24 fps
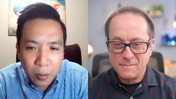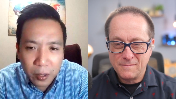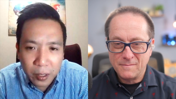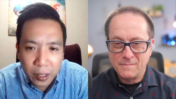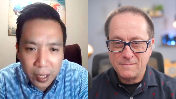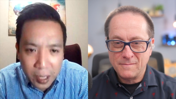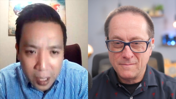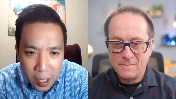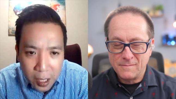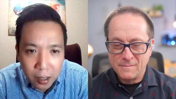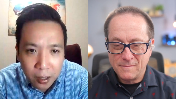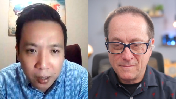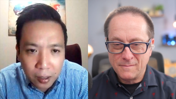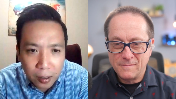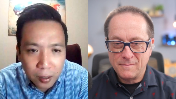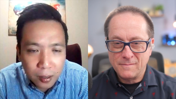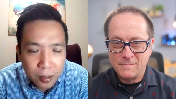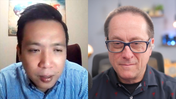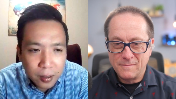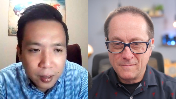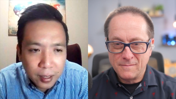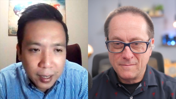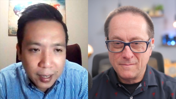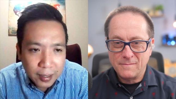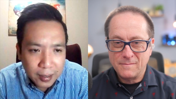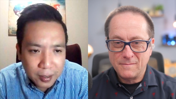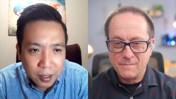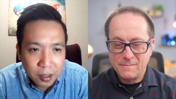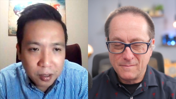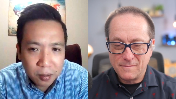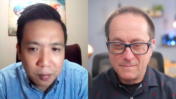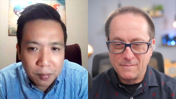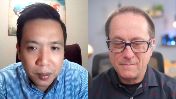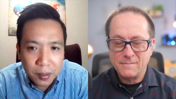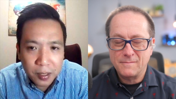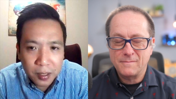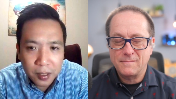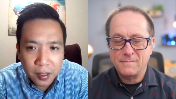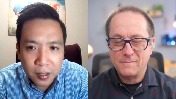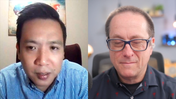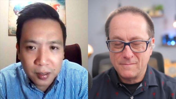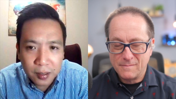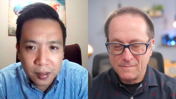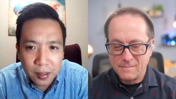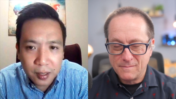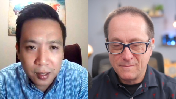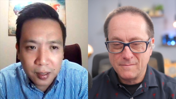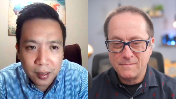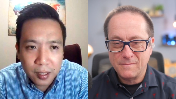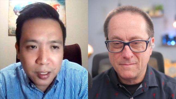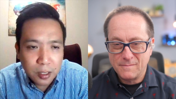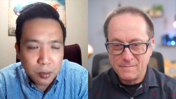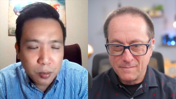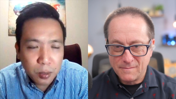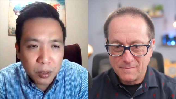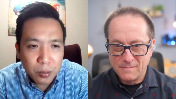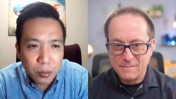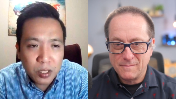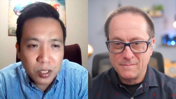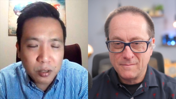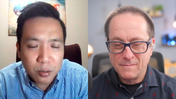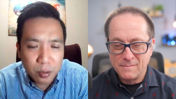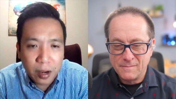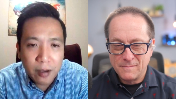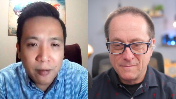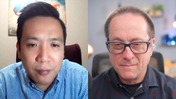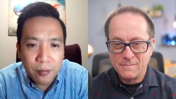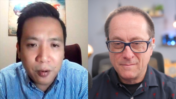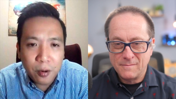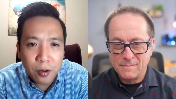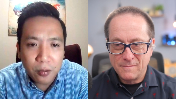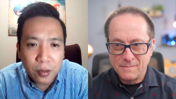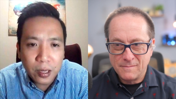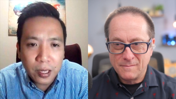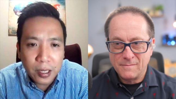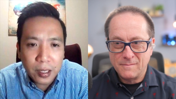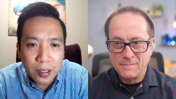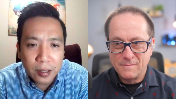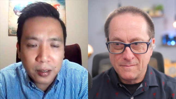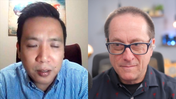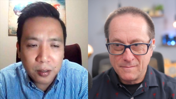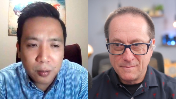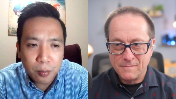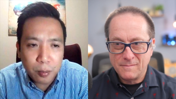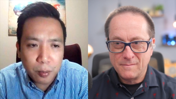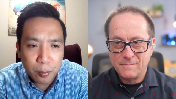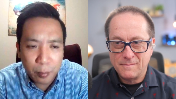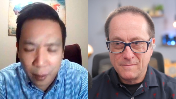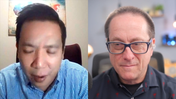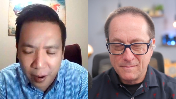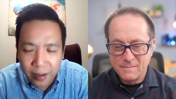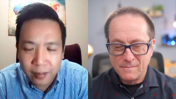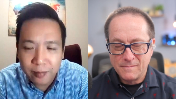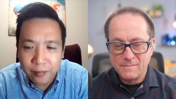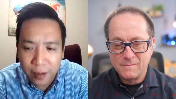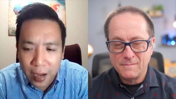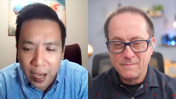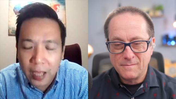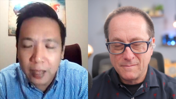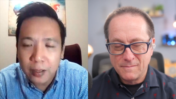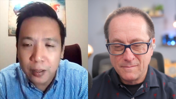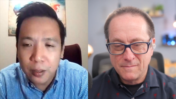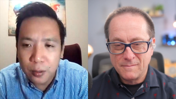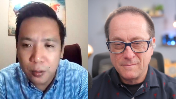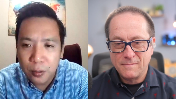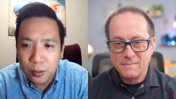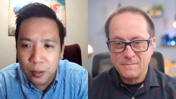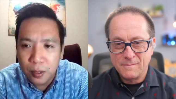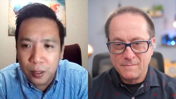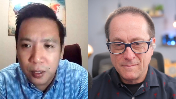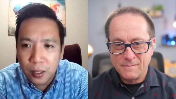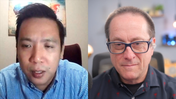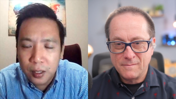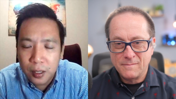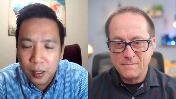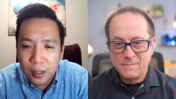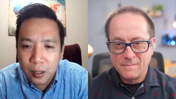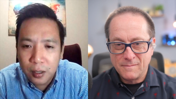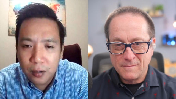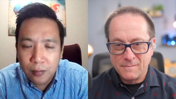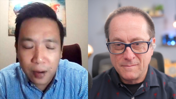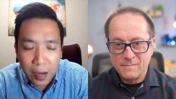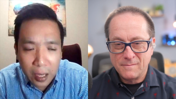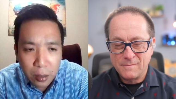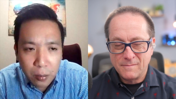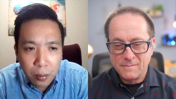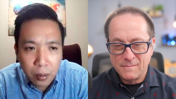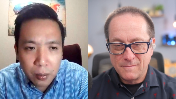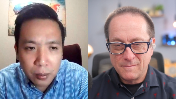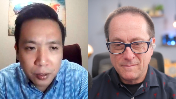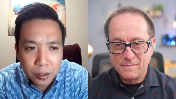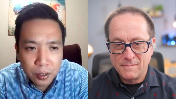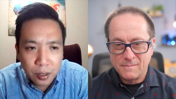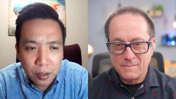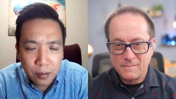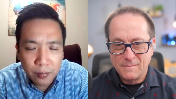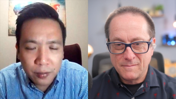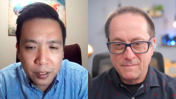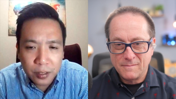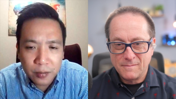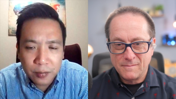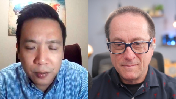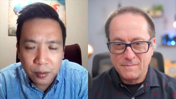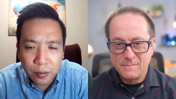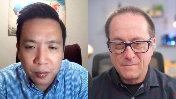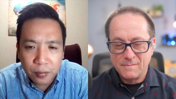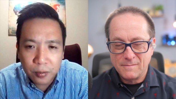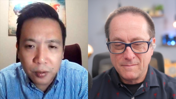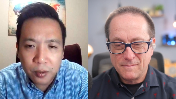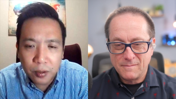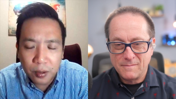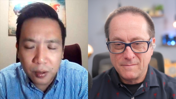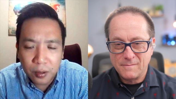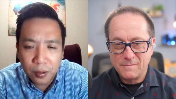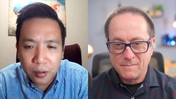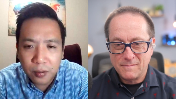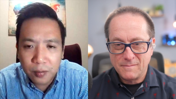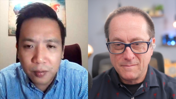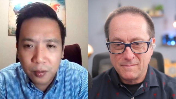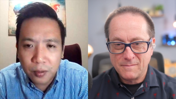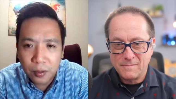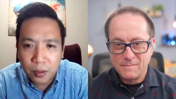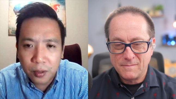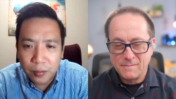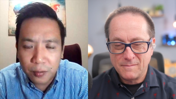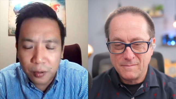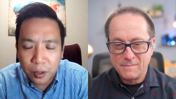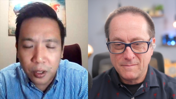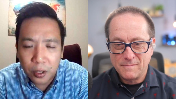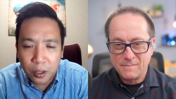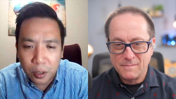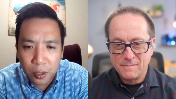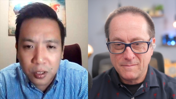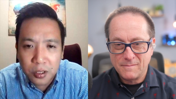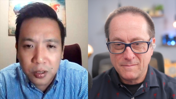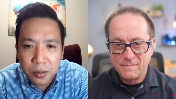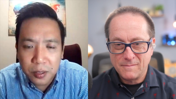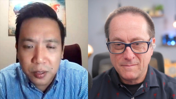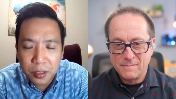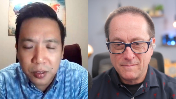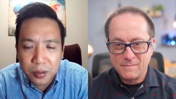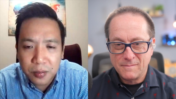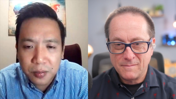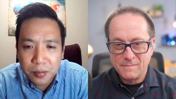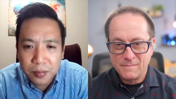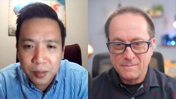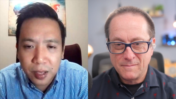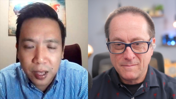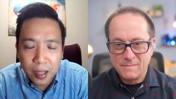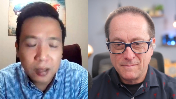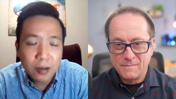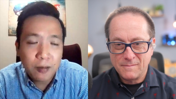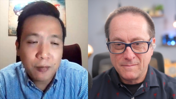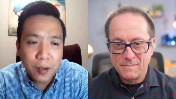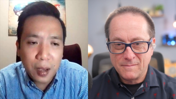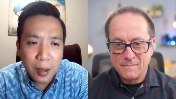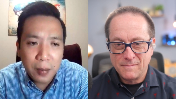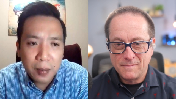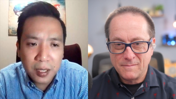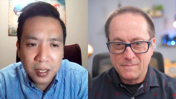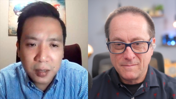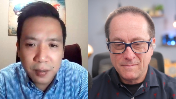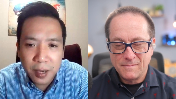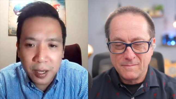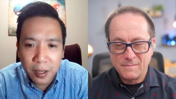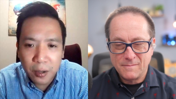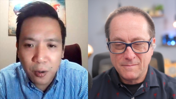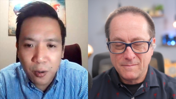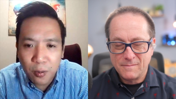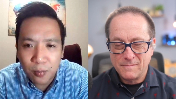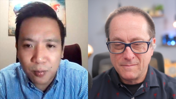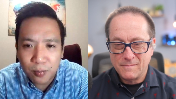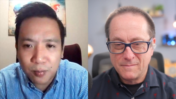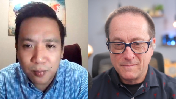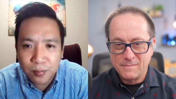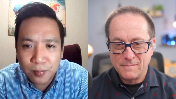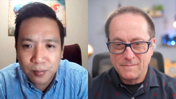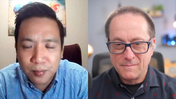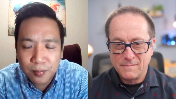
Speaker 1: we're here as a company, and and that's what we strive for really to provide value or valuable service for for for for our customers and their families back home.